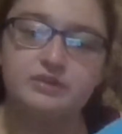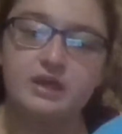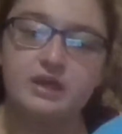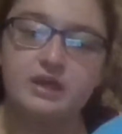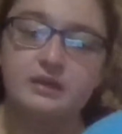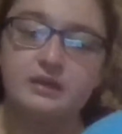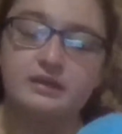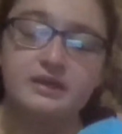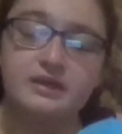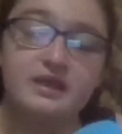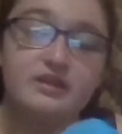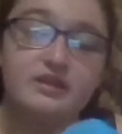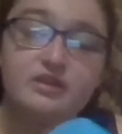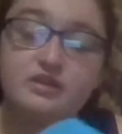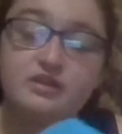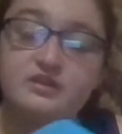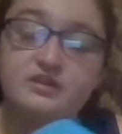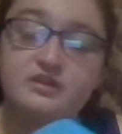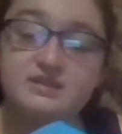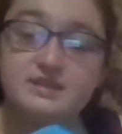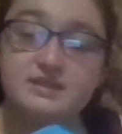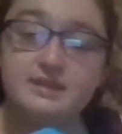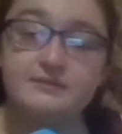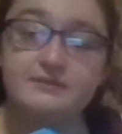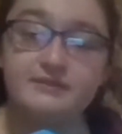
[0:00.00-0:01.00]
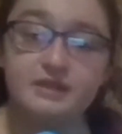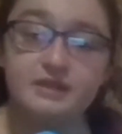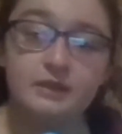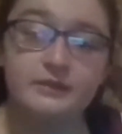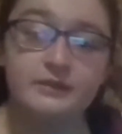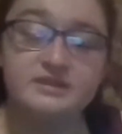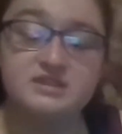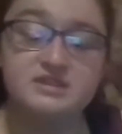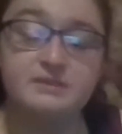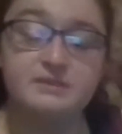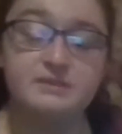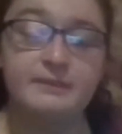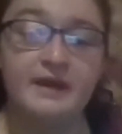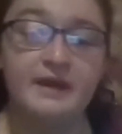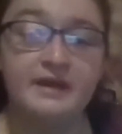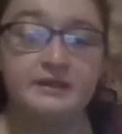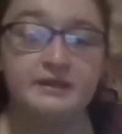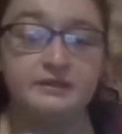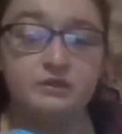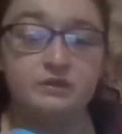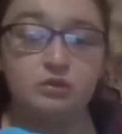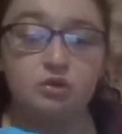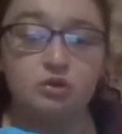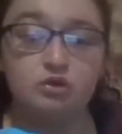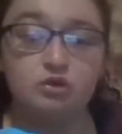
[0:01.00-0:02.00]
Either the same video as the
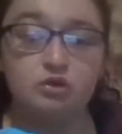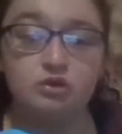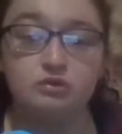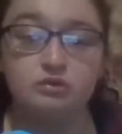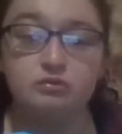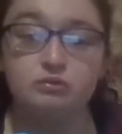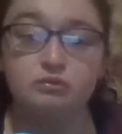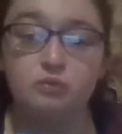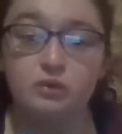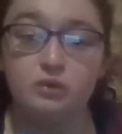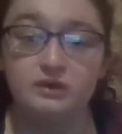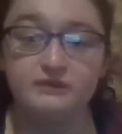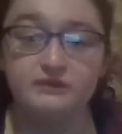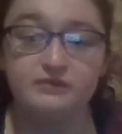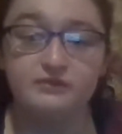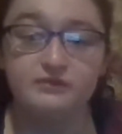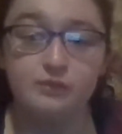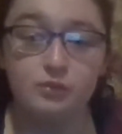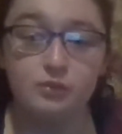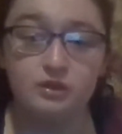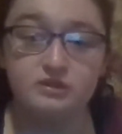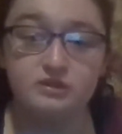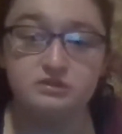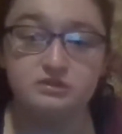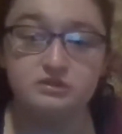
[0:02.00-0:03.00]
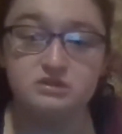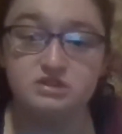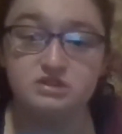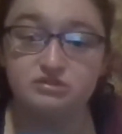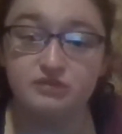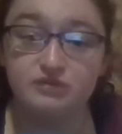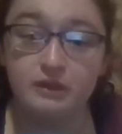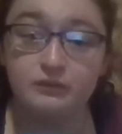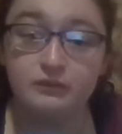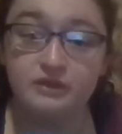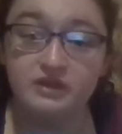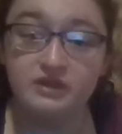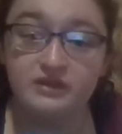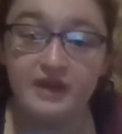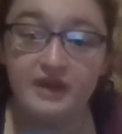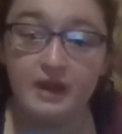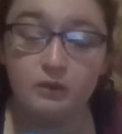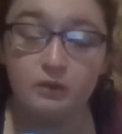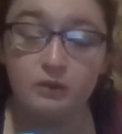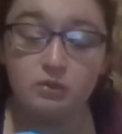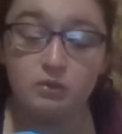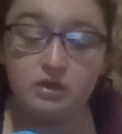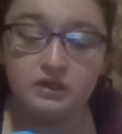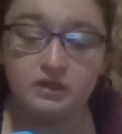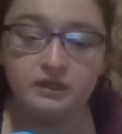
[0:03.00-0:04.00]
binder or one of the ones surrounding
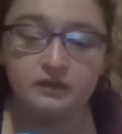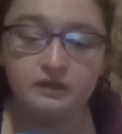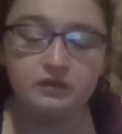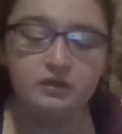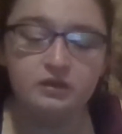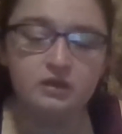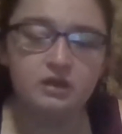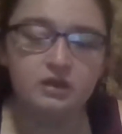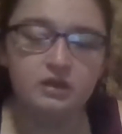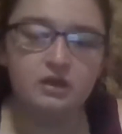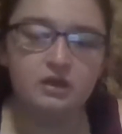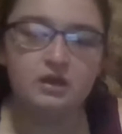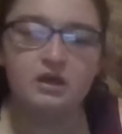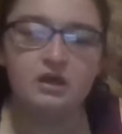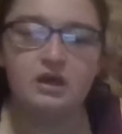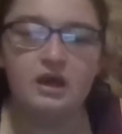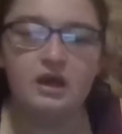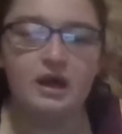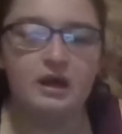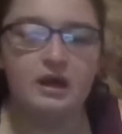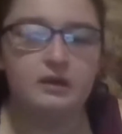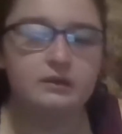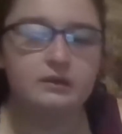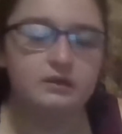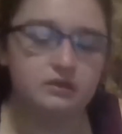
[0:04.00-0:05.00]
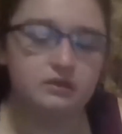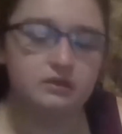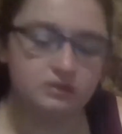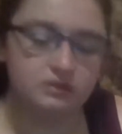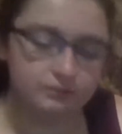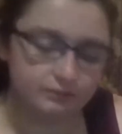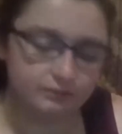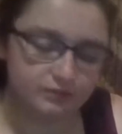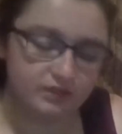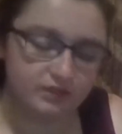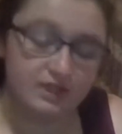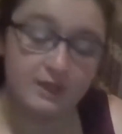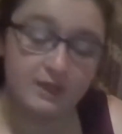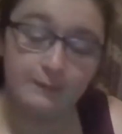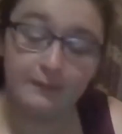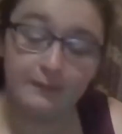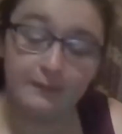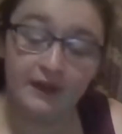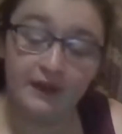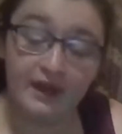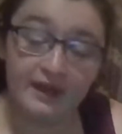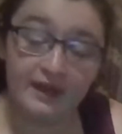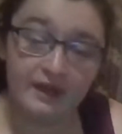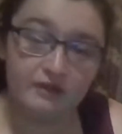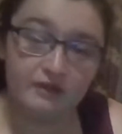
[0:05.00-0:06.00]
that one. Keep an
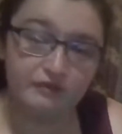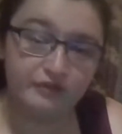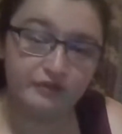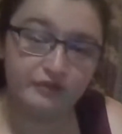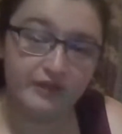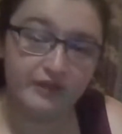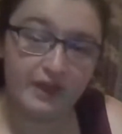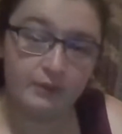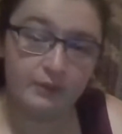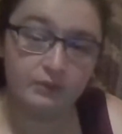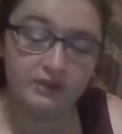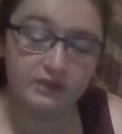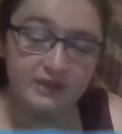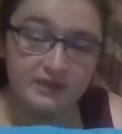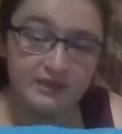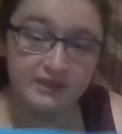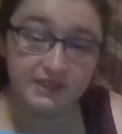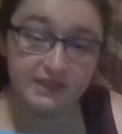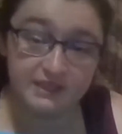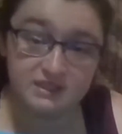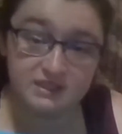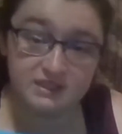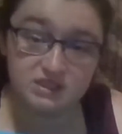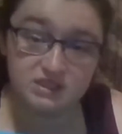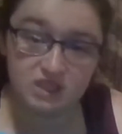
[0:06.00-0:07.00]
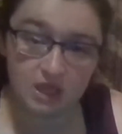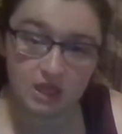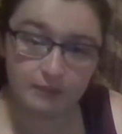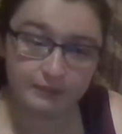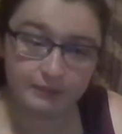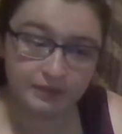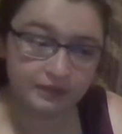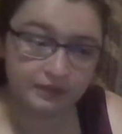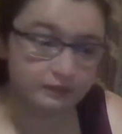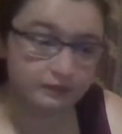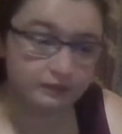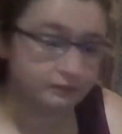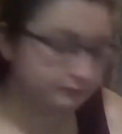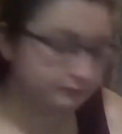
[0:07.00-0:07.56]
eye out for that one. It is coming.